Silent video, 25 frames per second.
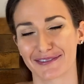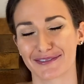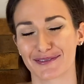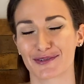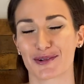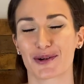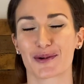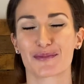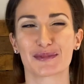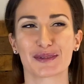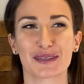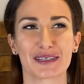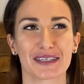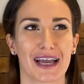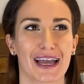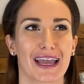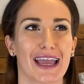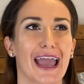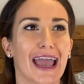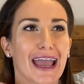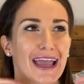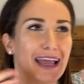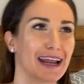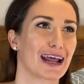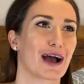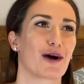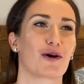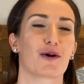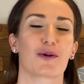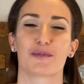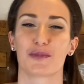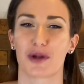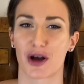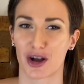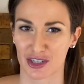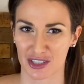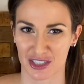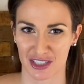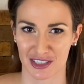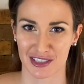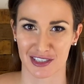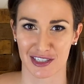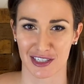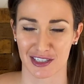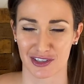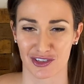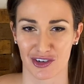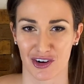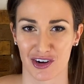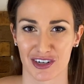Normally I hate how obnoxious
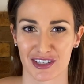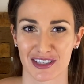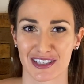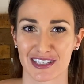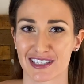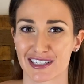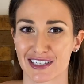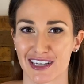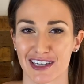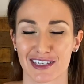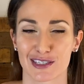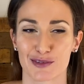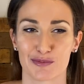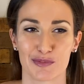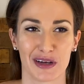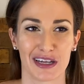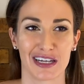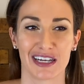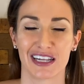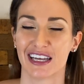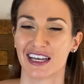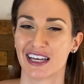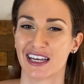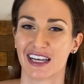things are in the States, but